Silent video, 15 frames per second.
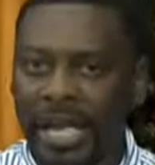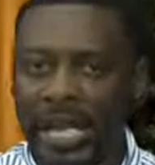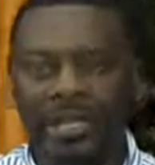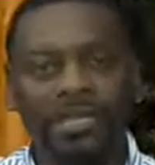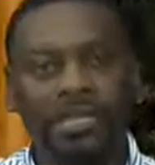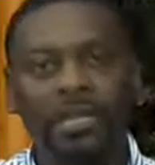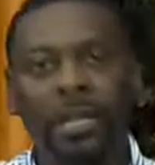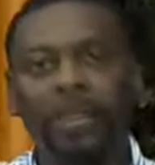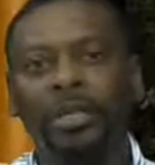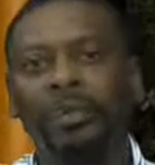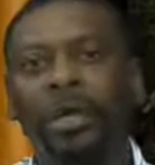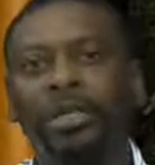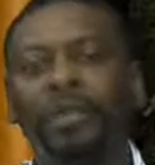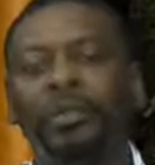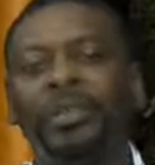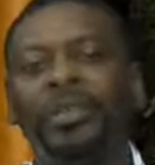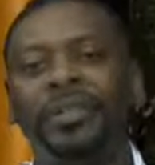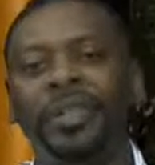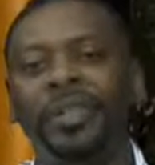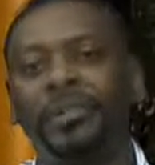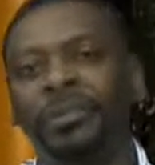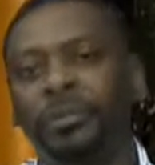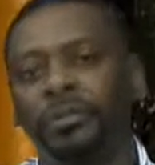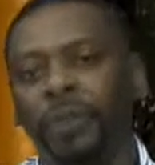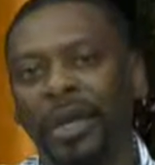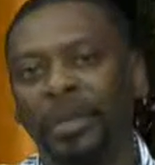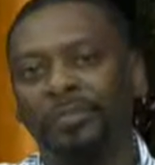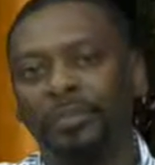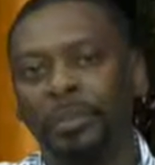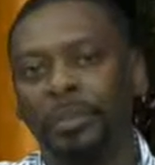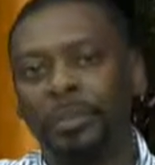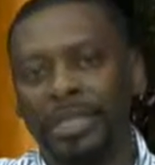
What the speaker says: as he talked about the recidivism rate for the